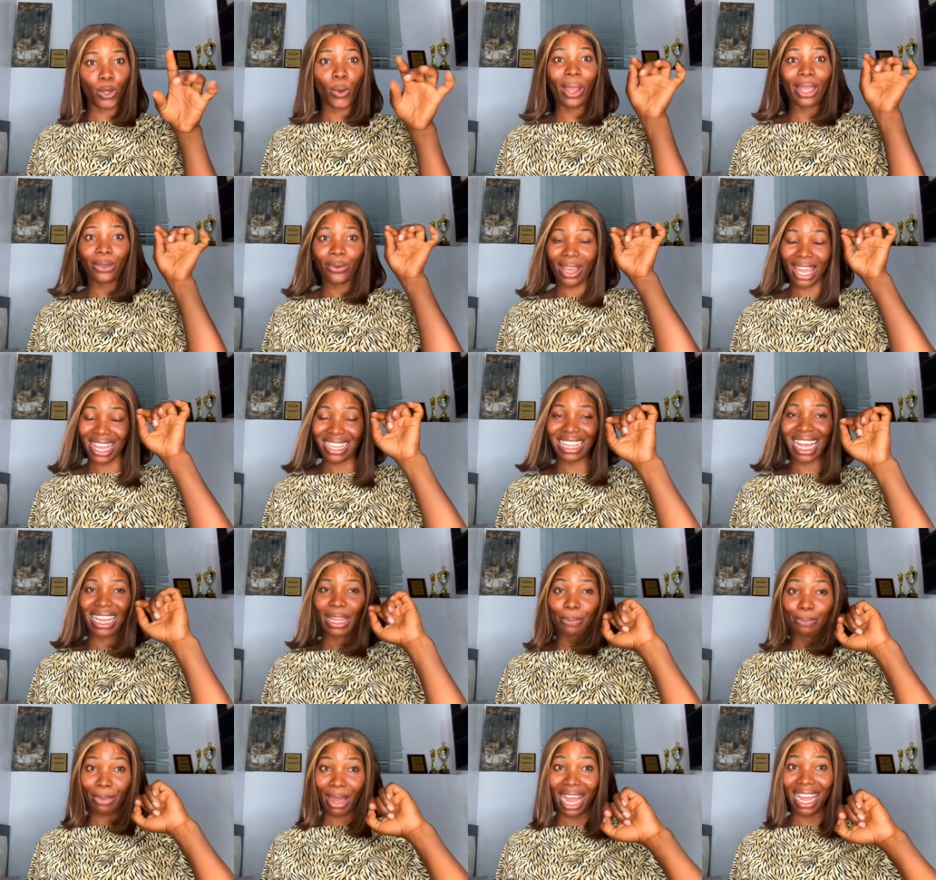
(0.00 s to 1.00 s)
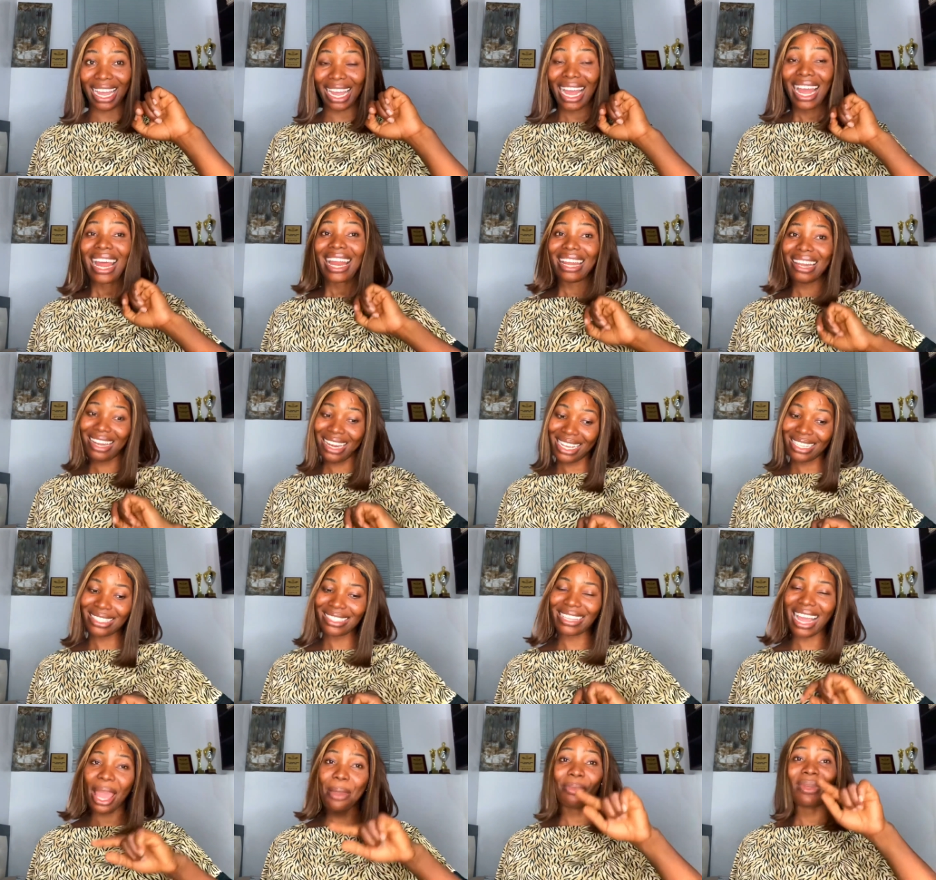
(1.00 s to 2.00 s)
So when you enter the bank
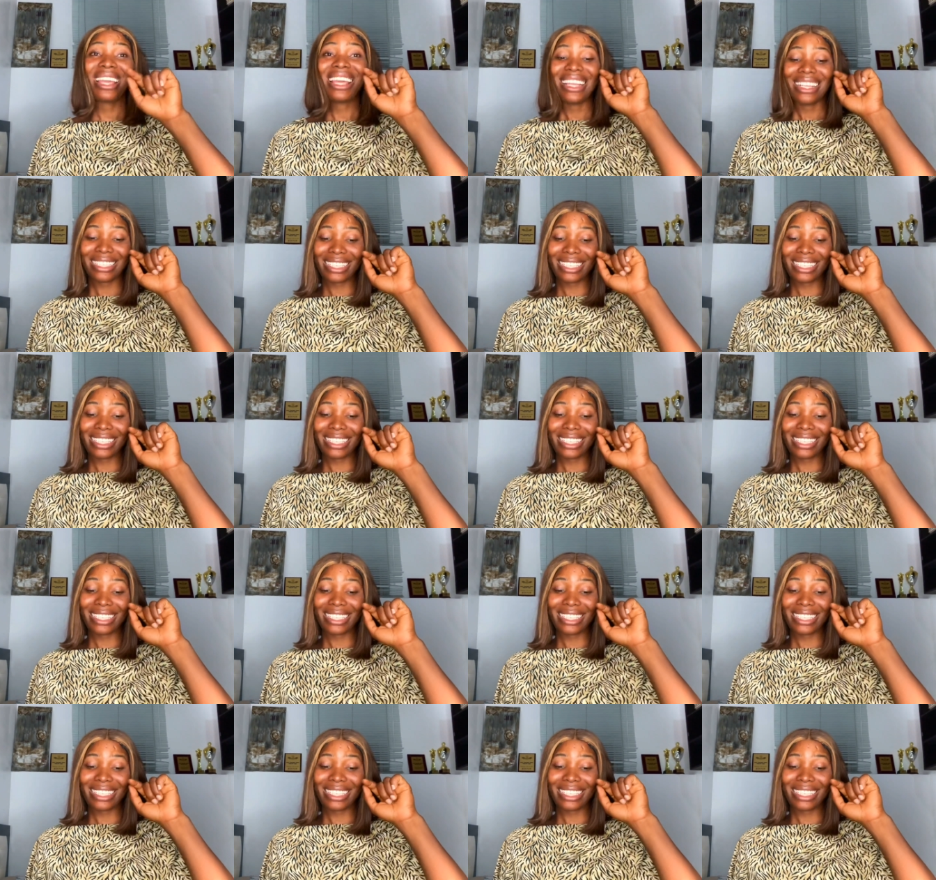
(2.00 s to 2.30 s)
next time,